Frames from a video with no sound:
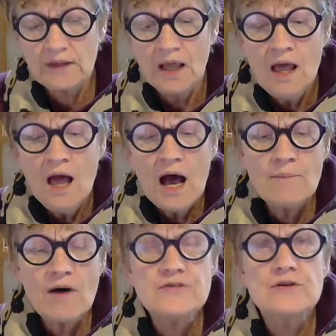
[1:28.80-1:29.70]
I'm
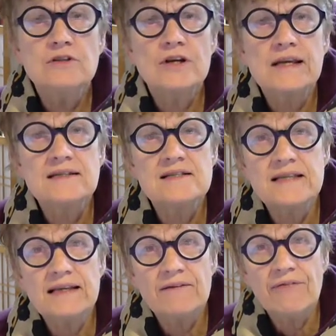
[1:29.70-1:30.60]
also looking to see
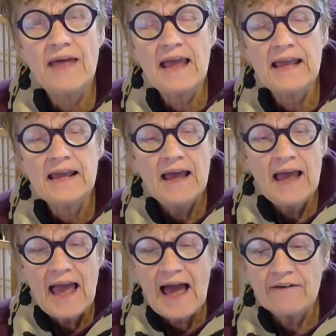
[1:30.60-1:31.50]
if they
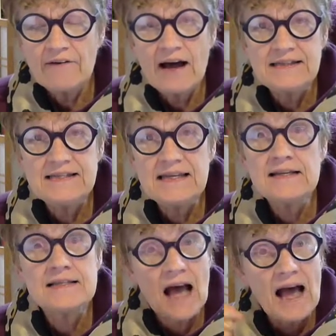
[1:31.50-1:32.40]
have ideas
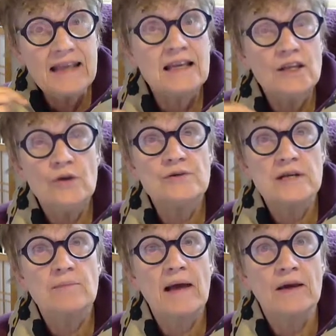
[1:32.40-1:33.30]
I can use in
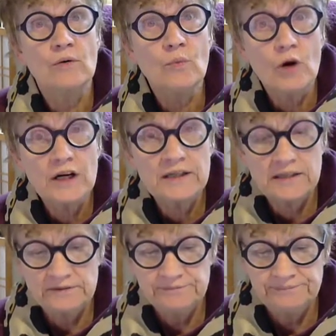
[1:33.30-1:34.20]
my own work.
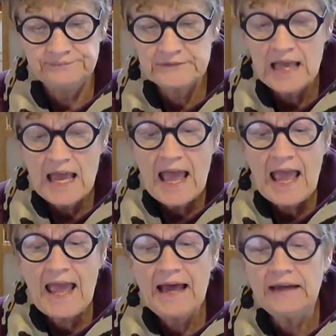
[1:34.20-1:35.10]

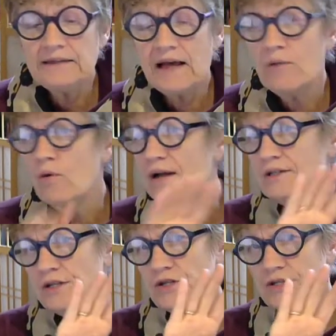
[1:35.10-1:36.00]
And I want to
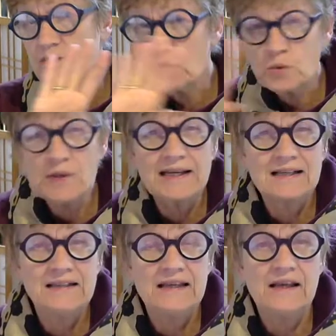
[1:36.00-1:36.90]
just quickly
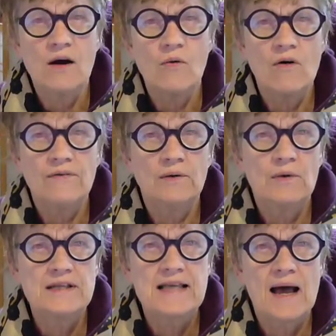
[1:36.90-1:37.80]
go over what's
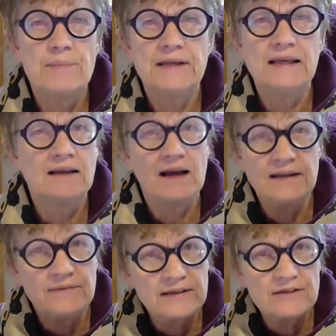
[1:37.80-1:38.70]
happening kind of in
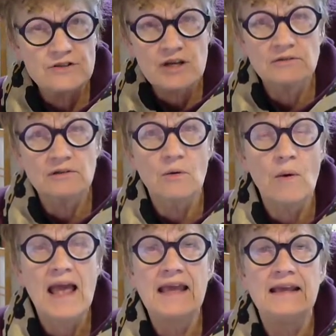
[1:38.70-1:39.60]
a general
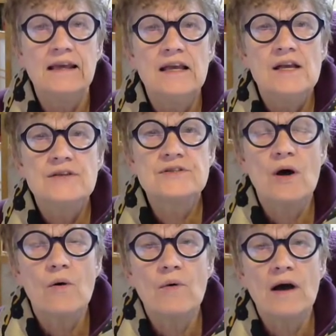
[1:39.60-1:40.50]
way so
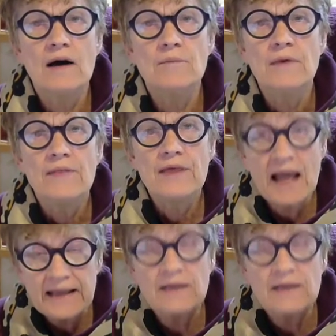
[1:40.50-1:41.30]
that I can